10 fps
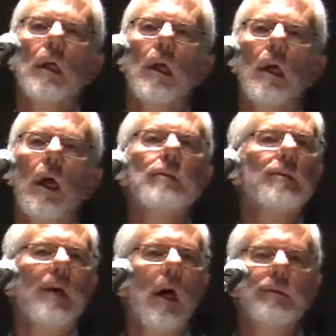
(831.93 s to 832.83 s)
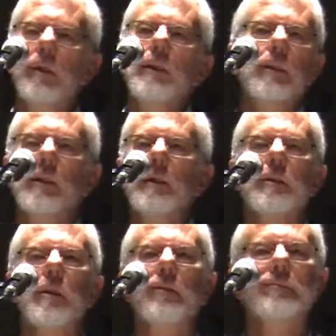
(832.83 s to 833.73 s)
as we might read it in
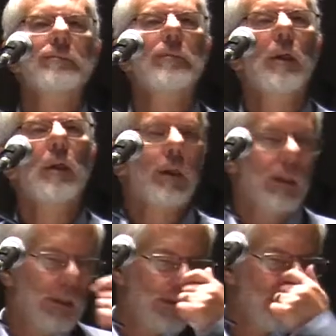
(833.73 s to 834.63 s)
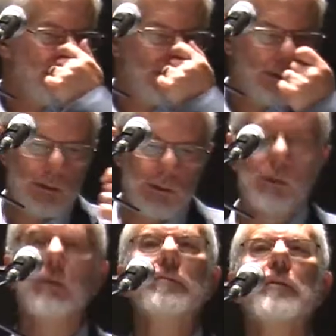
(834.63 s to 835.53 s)
some
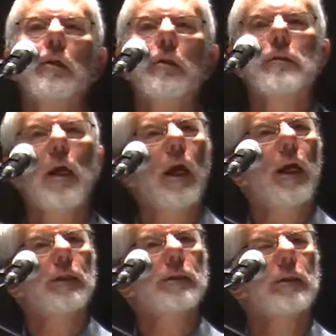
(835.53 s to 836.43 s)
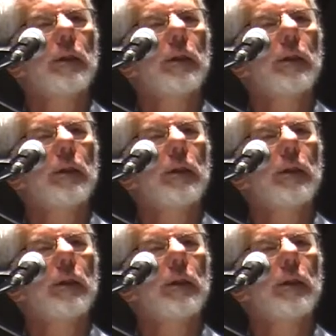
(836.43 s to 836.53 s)
scriptural text.